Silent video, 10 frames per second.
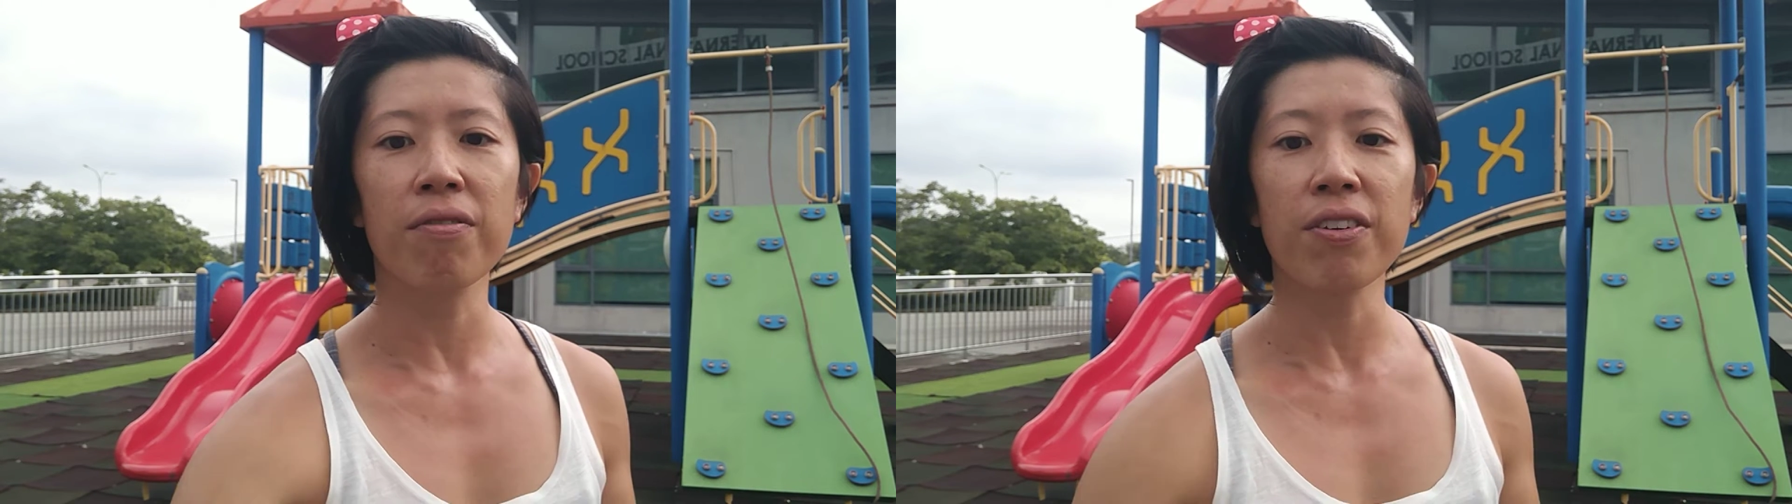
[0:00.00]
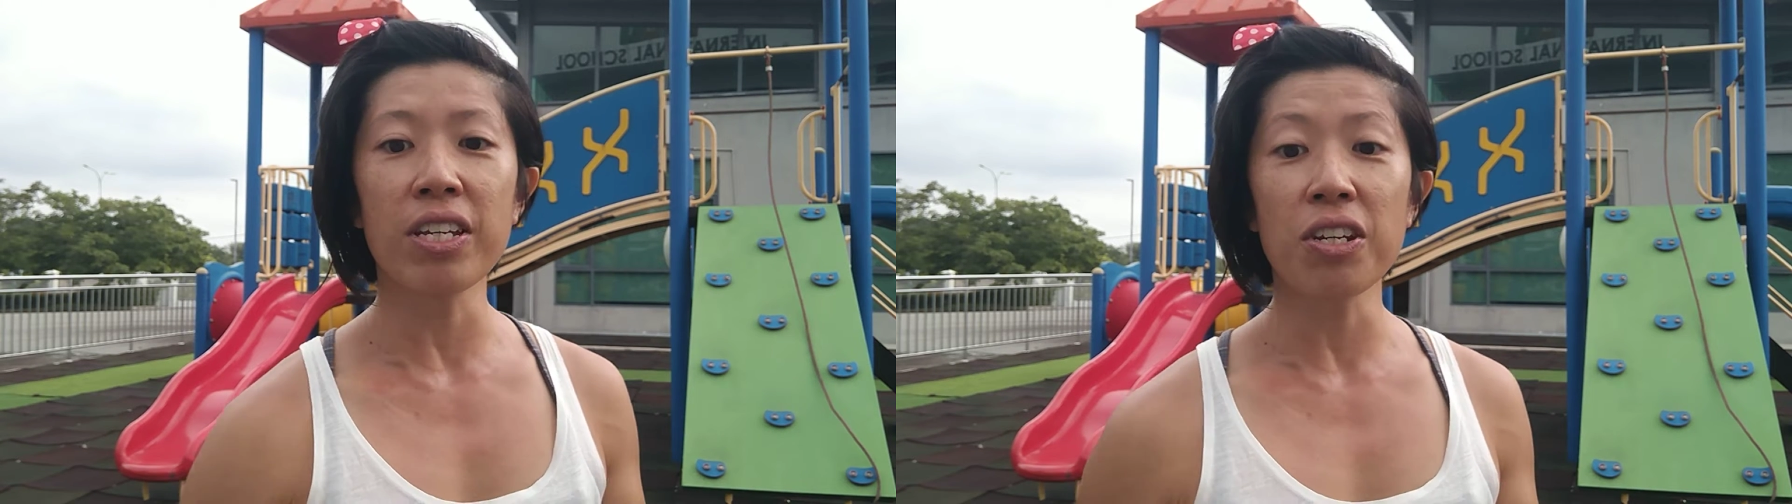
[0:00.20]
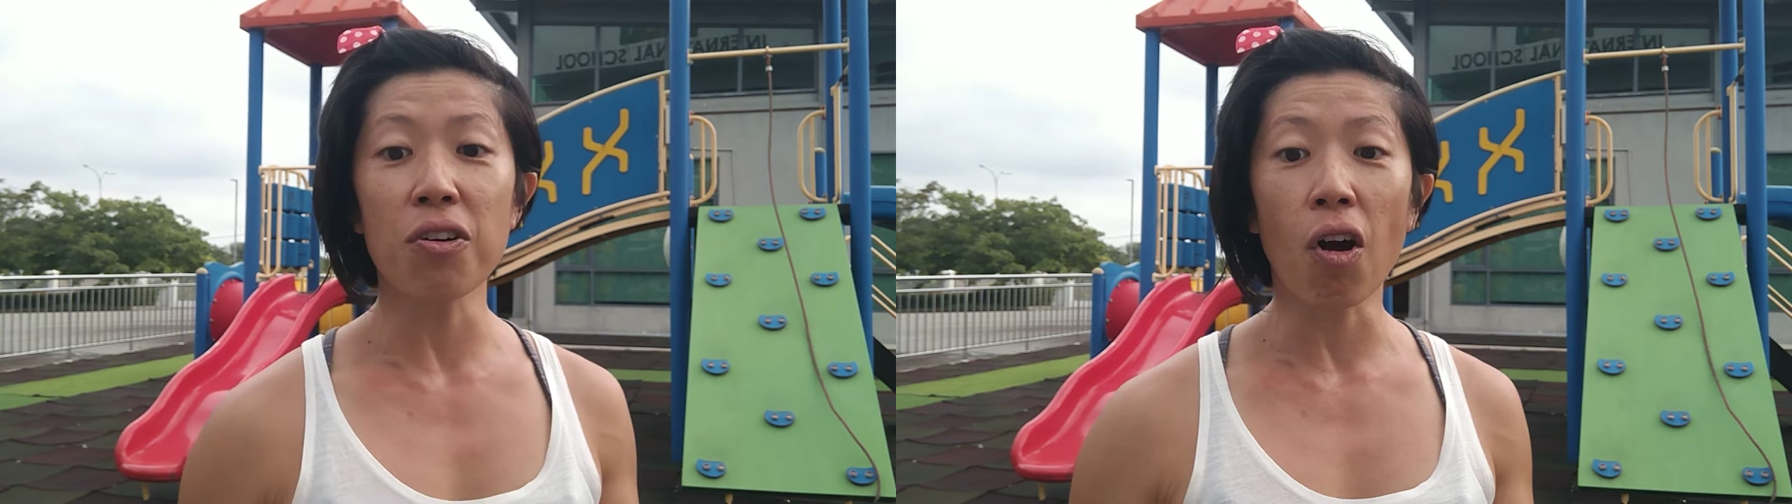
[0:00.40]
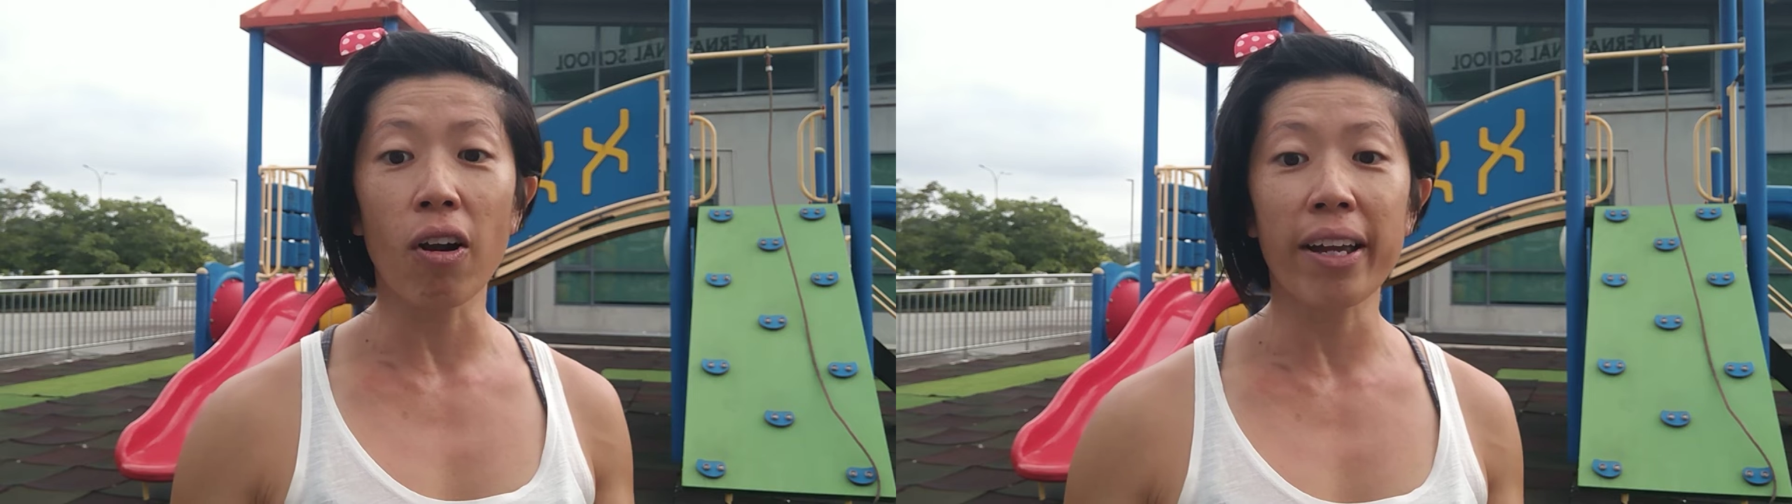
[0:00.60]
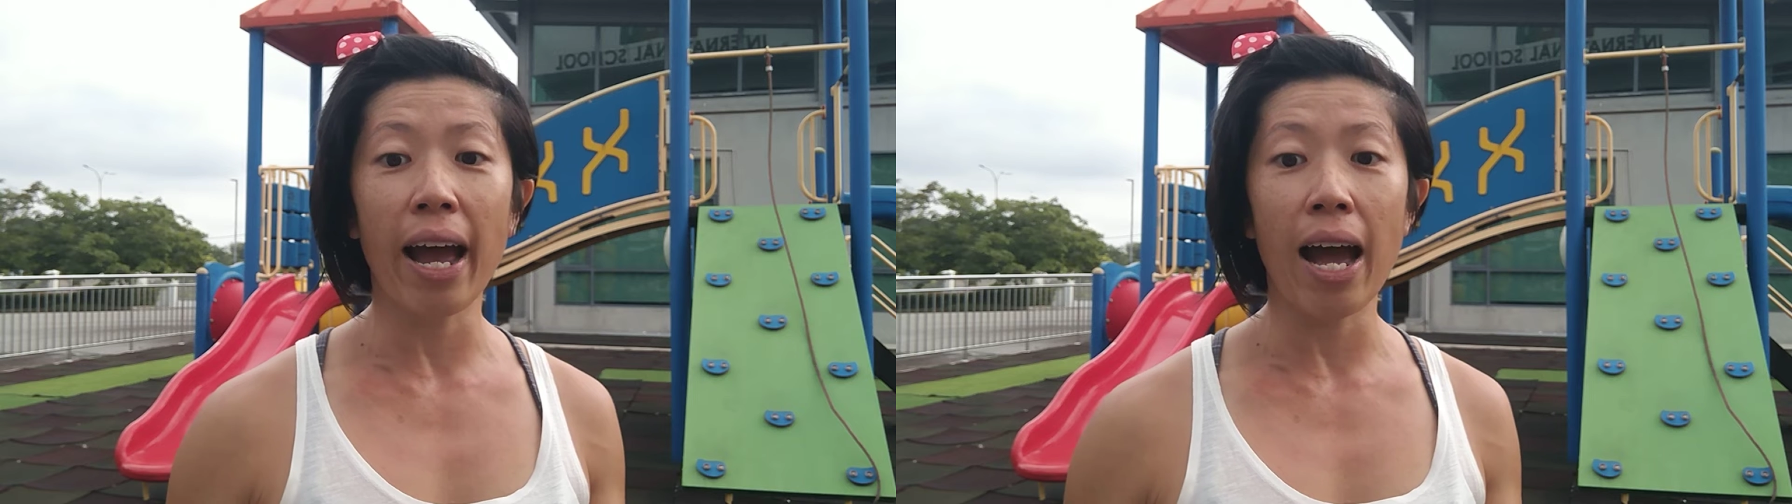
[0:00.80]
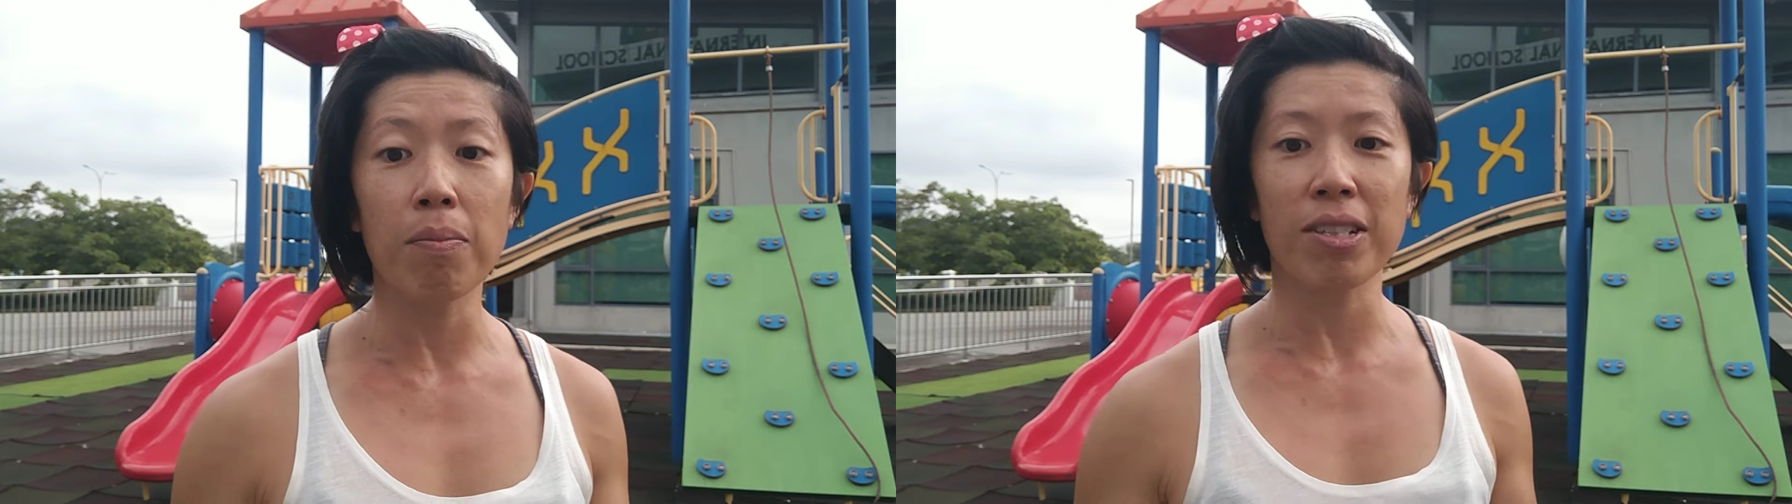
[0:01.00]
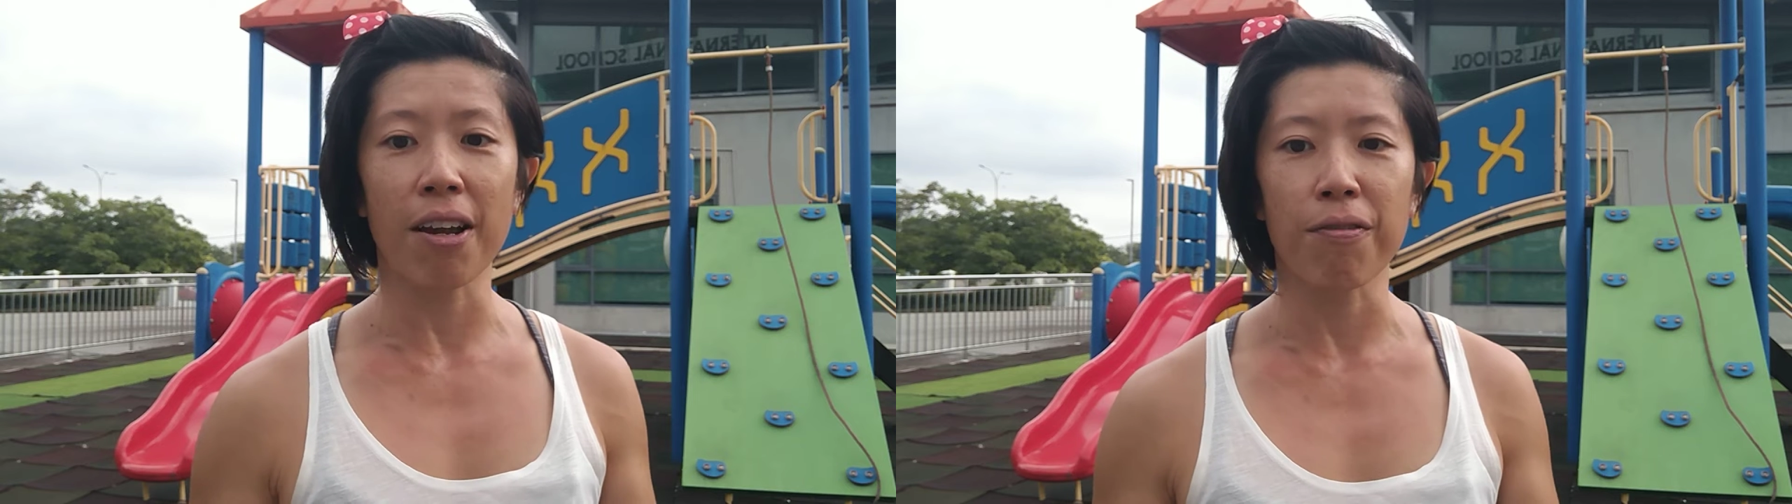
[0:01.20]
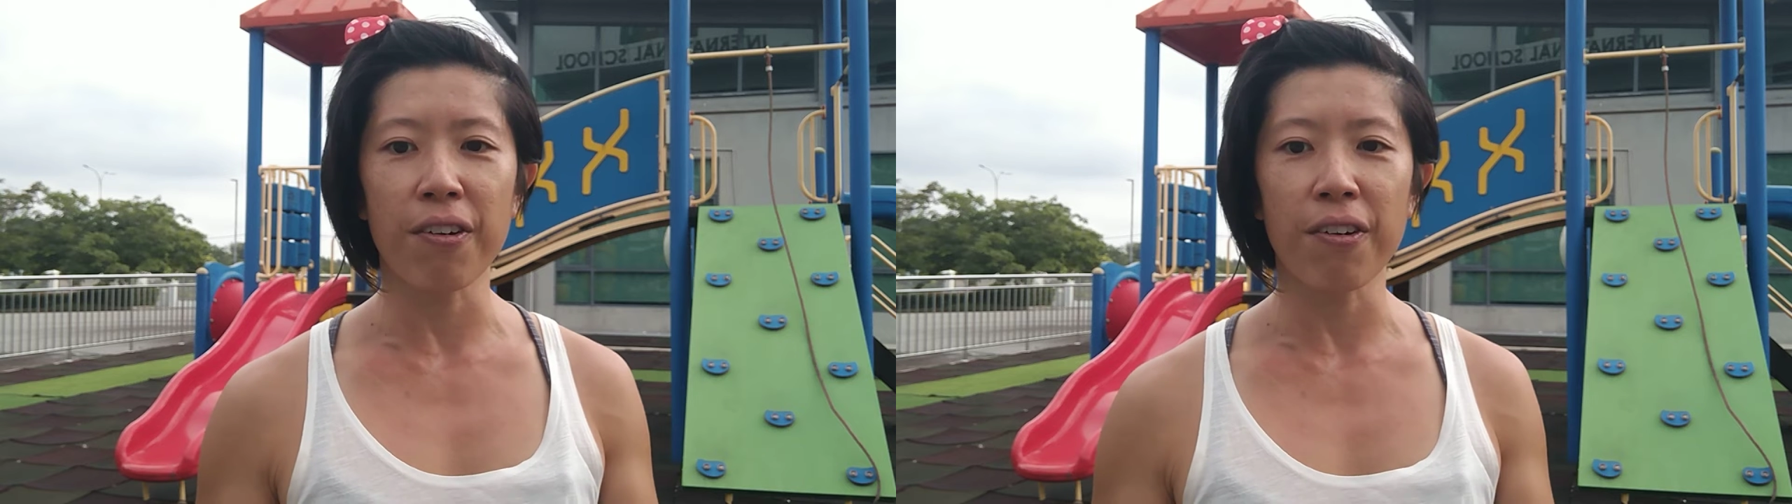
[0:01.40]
video calling apps like